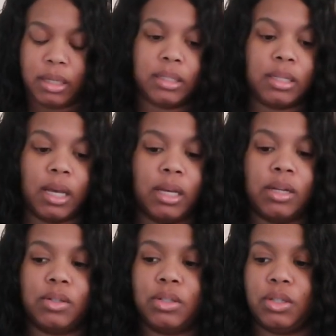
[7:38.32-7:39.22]
It's
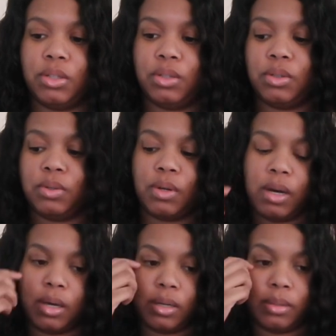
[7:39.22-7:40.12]
8.02.
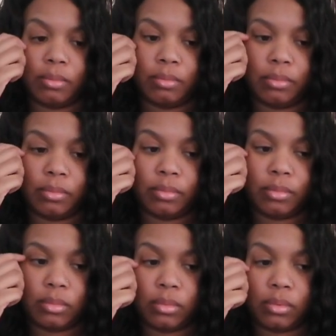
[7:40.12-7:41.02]
Um,
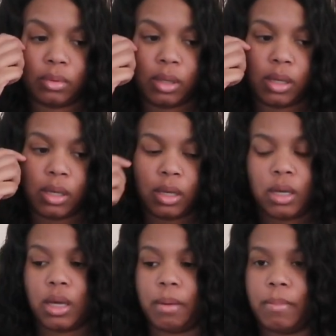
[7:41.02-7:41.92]

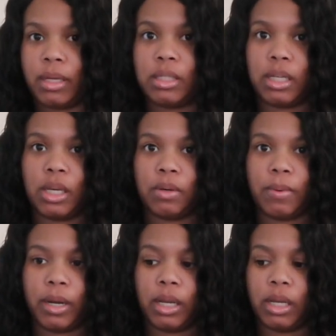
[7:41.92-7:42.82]
I'm about to get
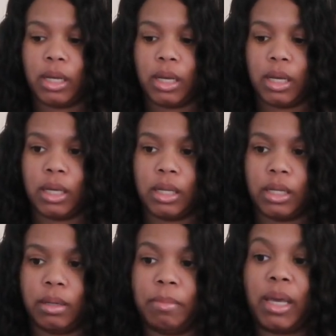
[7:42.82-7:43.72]
ready and
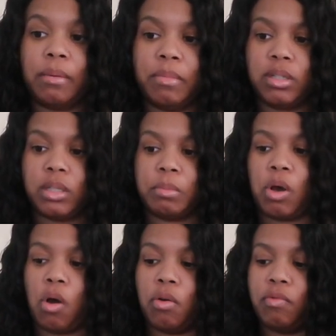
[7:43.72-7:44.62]
making me some
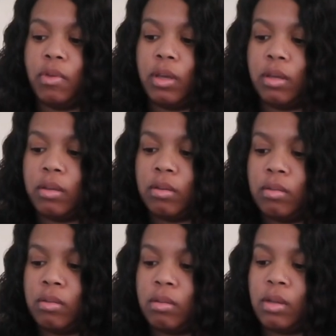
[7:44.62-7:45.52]
coffee
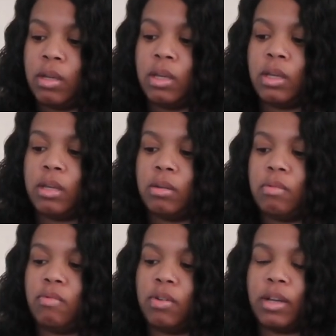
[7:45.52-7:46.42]

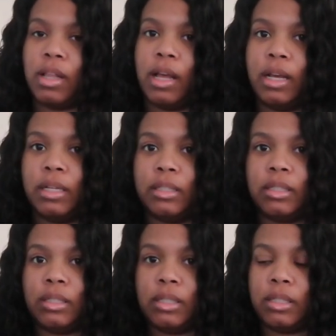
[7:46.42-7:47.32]
for
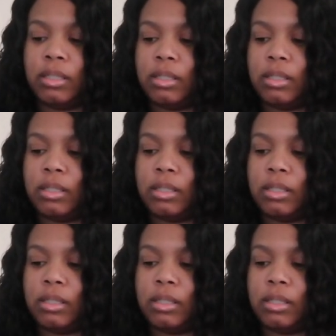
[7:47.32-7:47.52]
class.